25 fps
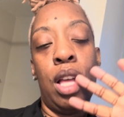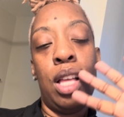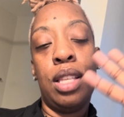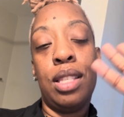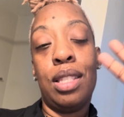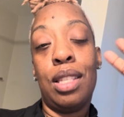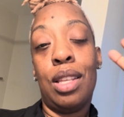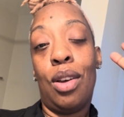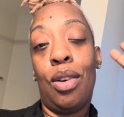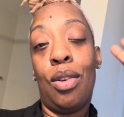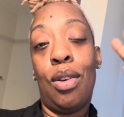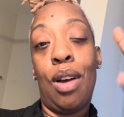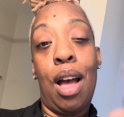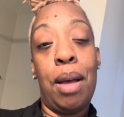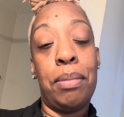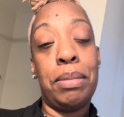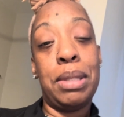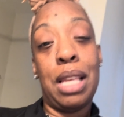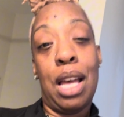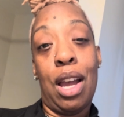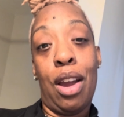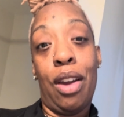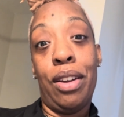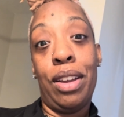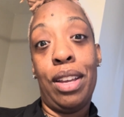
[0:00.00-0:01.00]
So I'm
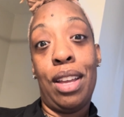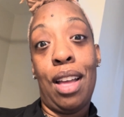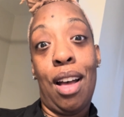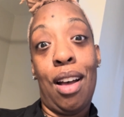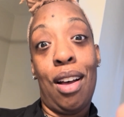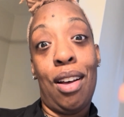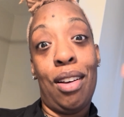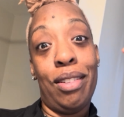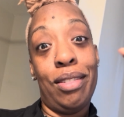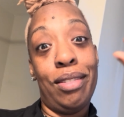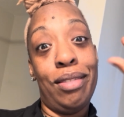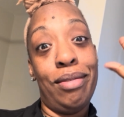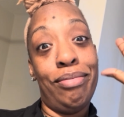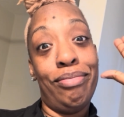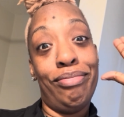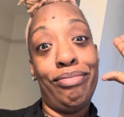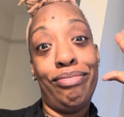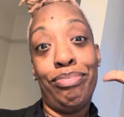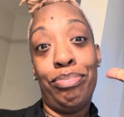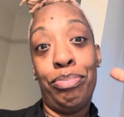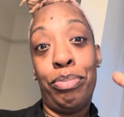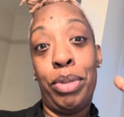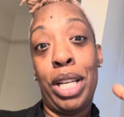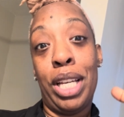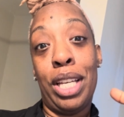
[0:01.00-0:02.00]
sorry, y'all,
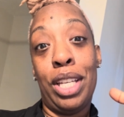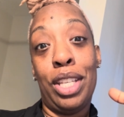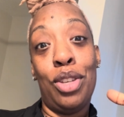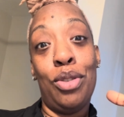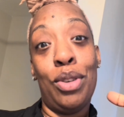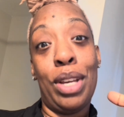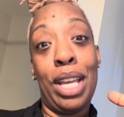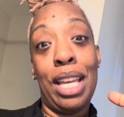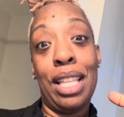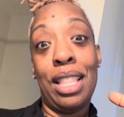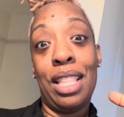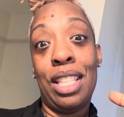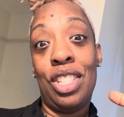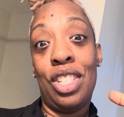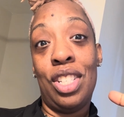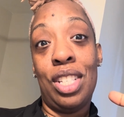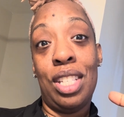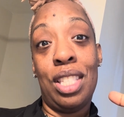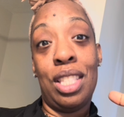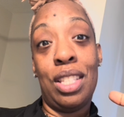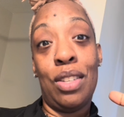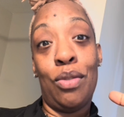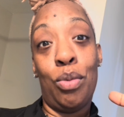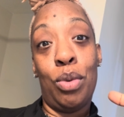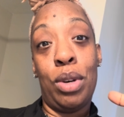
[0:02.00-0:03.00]
but you get the
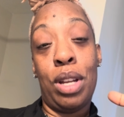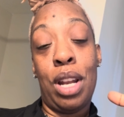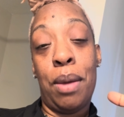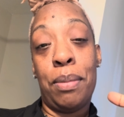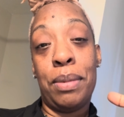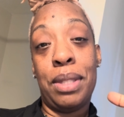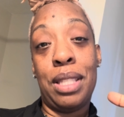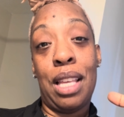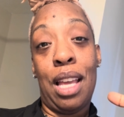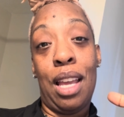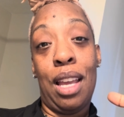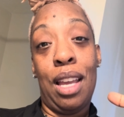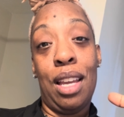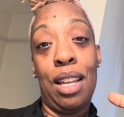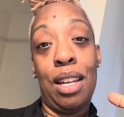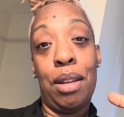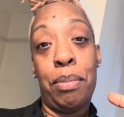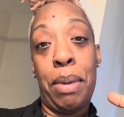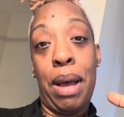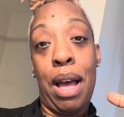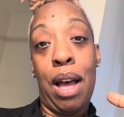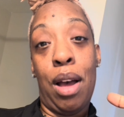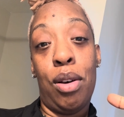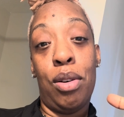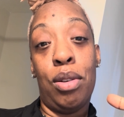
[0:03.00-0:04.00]
gist of what I'm saying
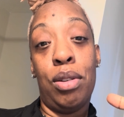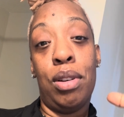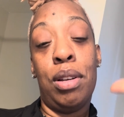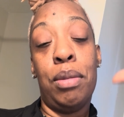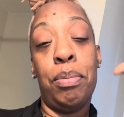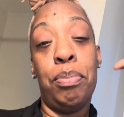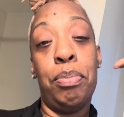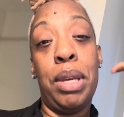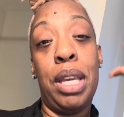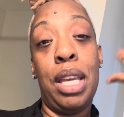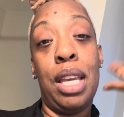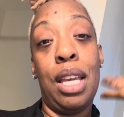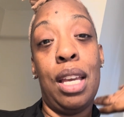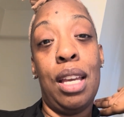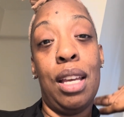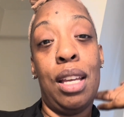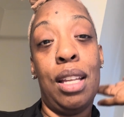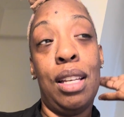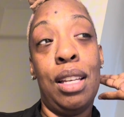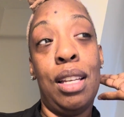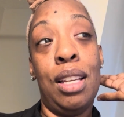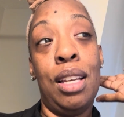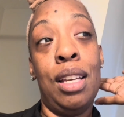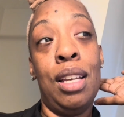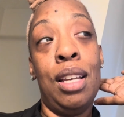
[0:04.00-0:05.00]
about
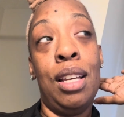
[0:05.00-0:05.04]
being,